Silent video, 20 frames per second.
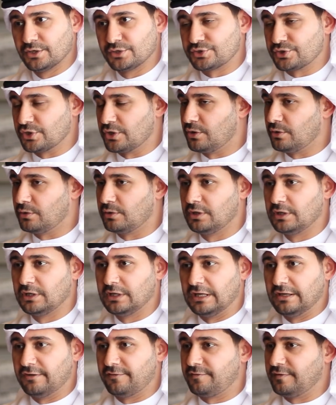So
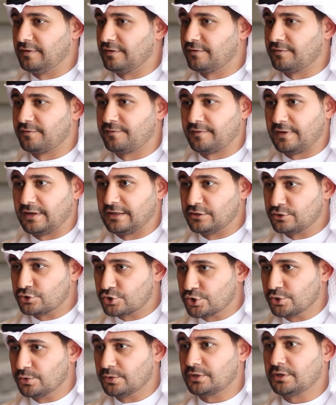if an
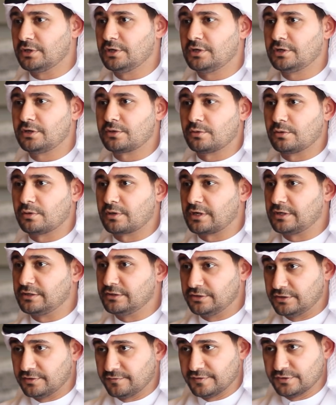insurer or
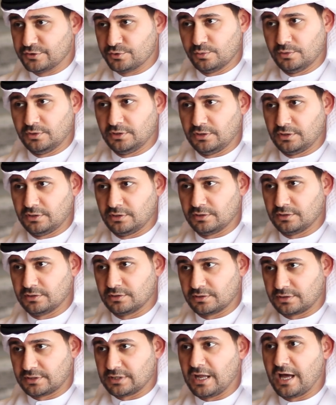an
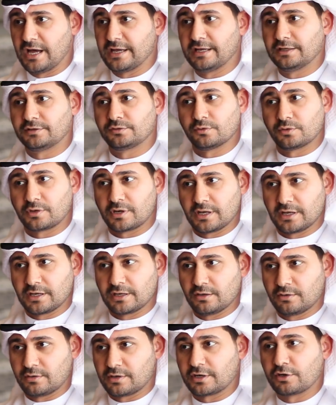individual client or
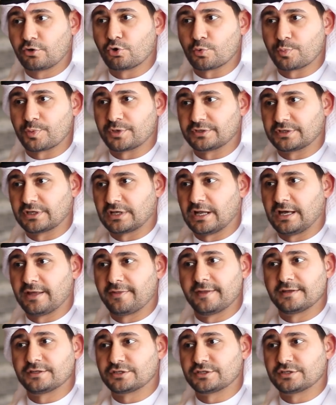a corporate client,